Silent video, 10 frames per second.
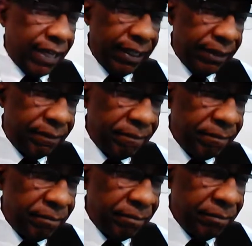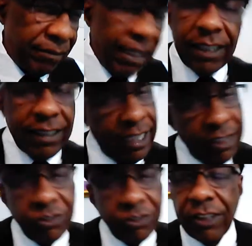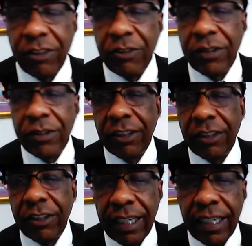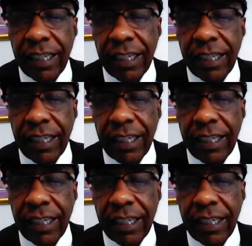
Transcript: in the fight. They usually don't get the